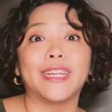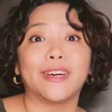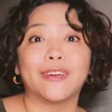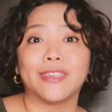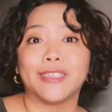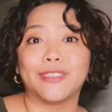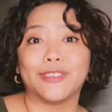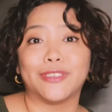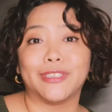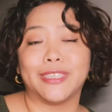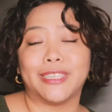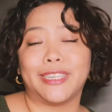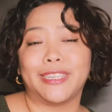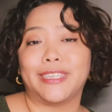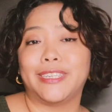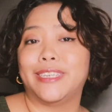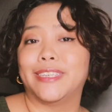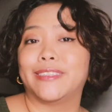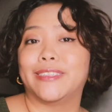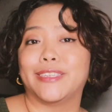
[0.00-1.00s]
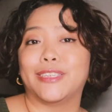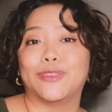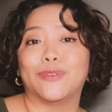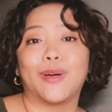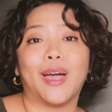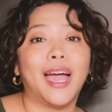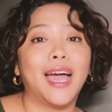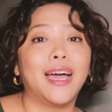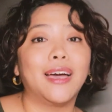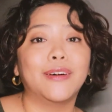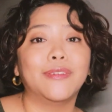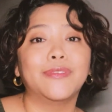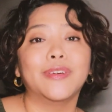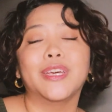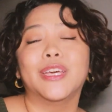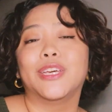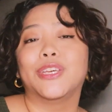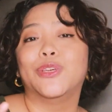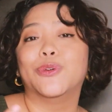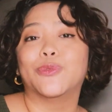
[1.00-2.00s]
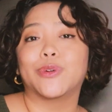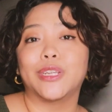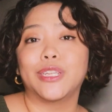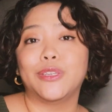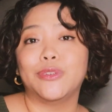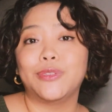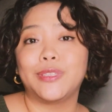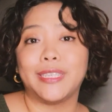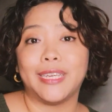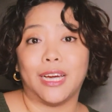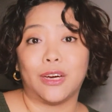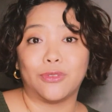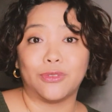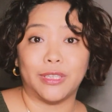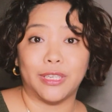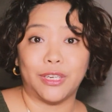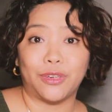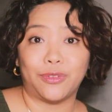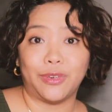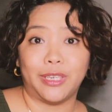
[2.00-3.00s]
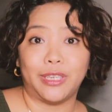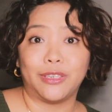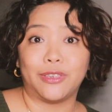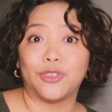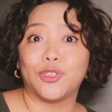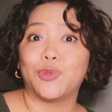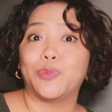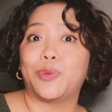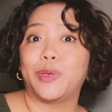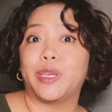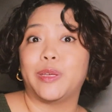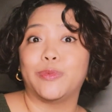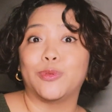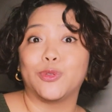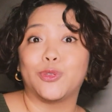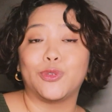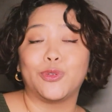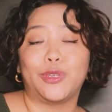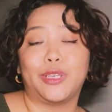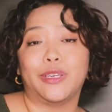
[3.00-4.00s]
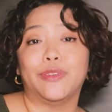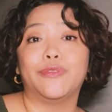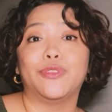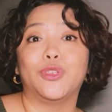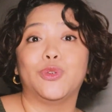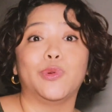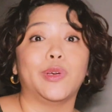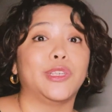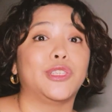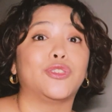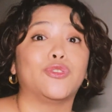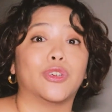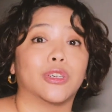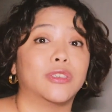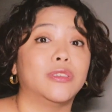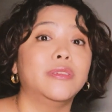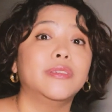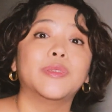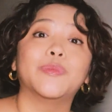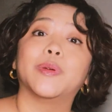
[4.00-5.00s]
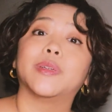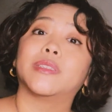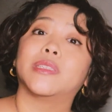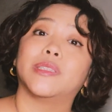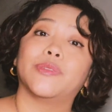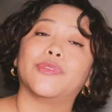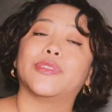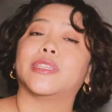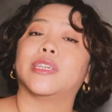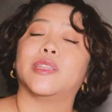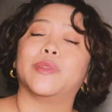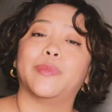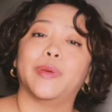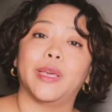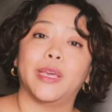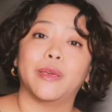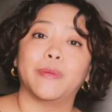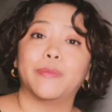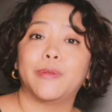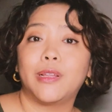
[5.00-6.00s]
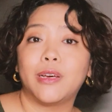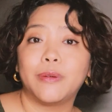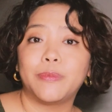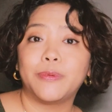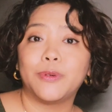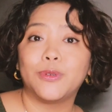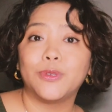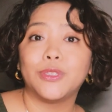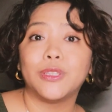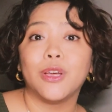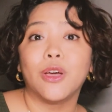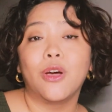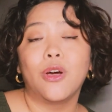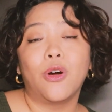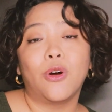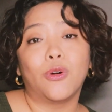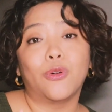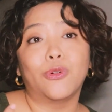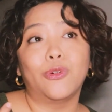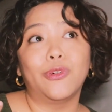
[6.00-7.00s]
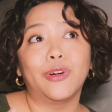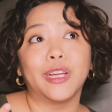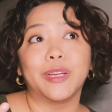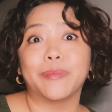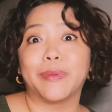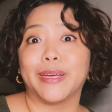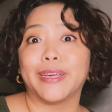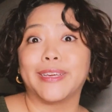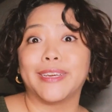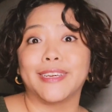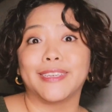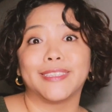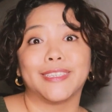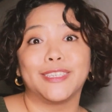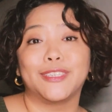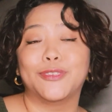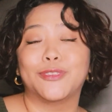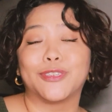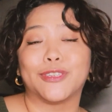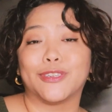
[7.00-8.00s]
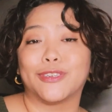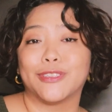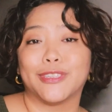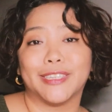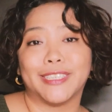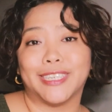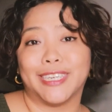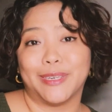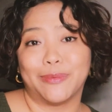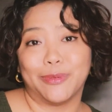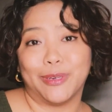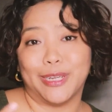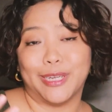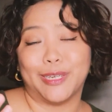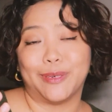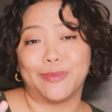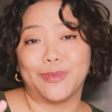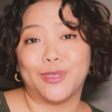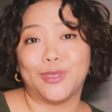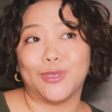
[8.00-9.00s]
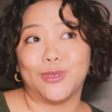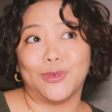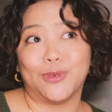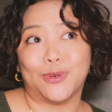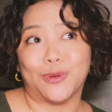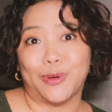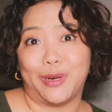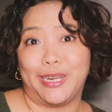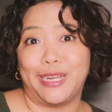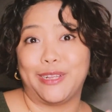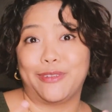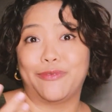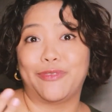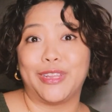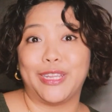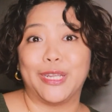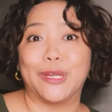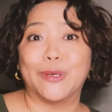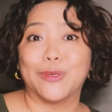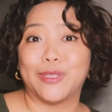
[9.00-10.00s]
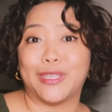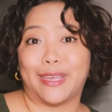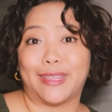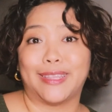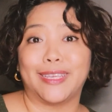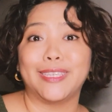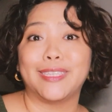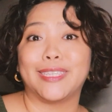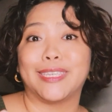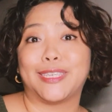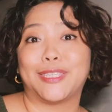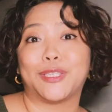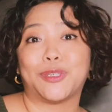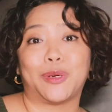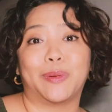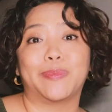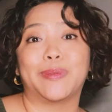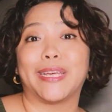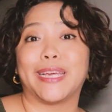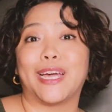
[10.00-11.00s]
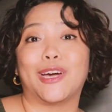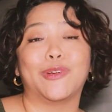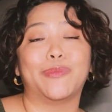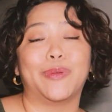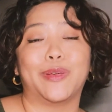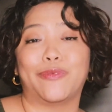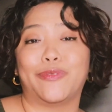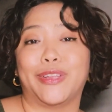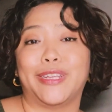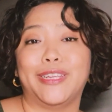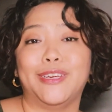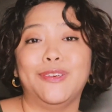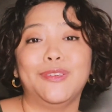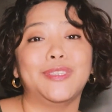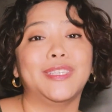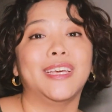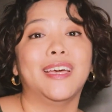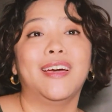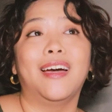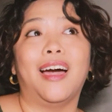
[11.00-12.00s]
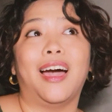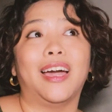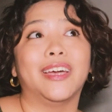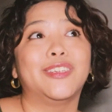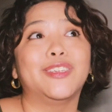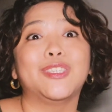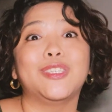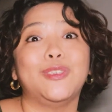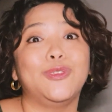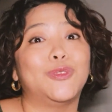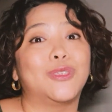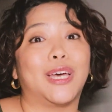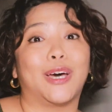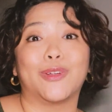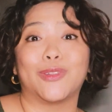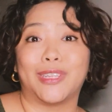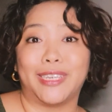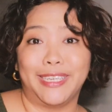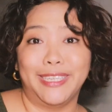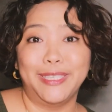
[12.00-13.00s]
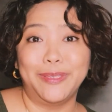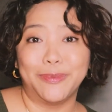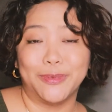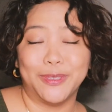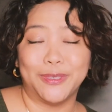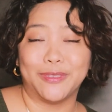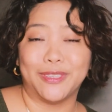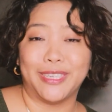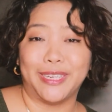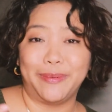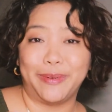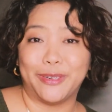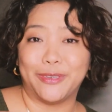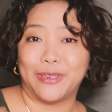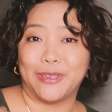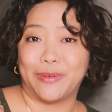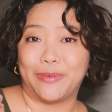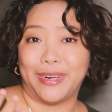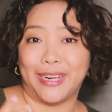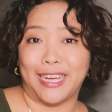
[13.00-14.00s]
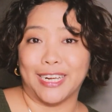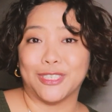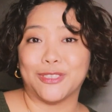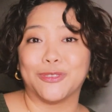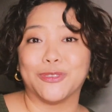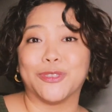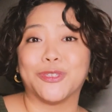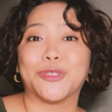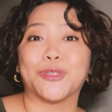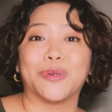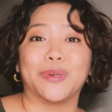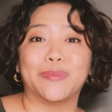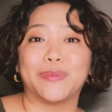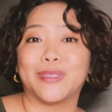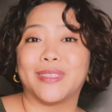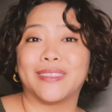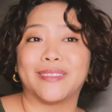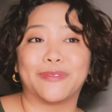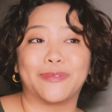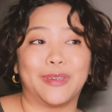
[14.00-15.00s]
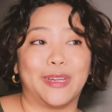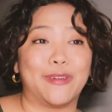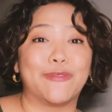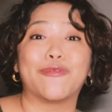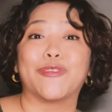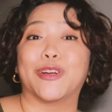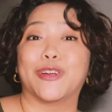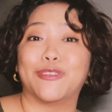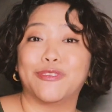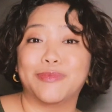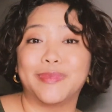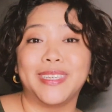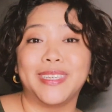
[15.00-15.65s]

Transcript: down a certain idea that you have, you want to use the outline creator to be able to give you a structure, especially if it's going to be a blog post, or in my case, I use it all the time when it comes to creating videos like this, like scripting out my videos. I just use outlines most of the time. I don't have an actual script in front of